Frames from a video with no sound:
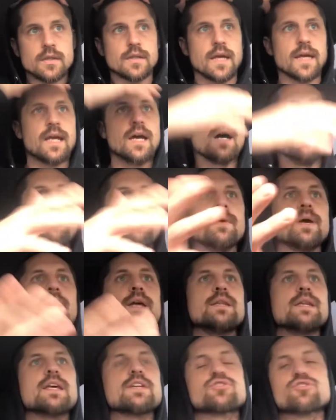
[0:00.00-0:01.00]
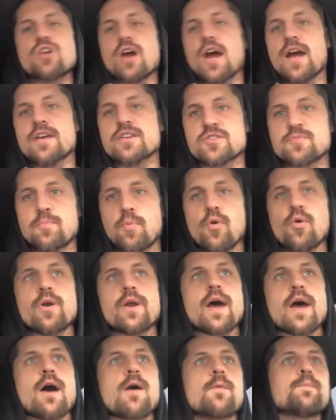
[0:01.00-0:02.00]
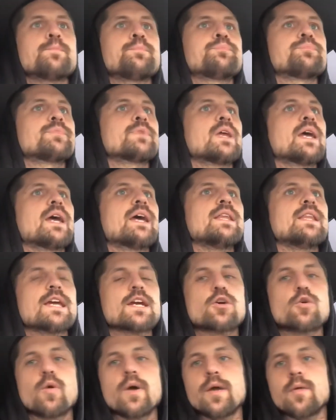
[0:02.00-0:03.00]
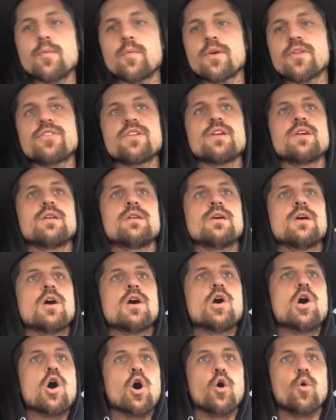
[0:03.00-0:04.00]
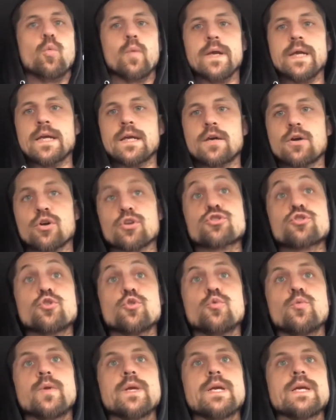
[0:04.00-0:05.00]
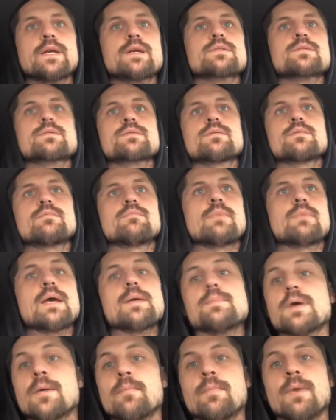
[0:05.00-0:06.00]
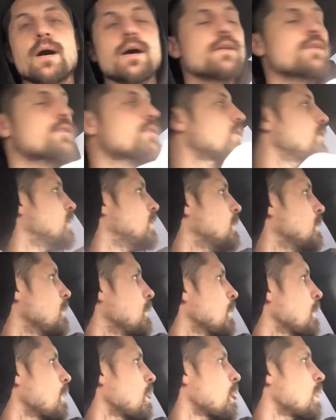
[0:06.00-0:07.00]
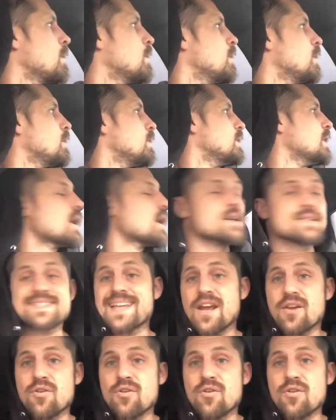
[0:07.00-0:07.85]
they come in, they try a sport out, and they quit within a week or 2 weeks, maybe a month. Now, is that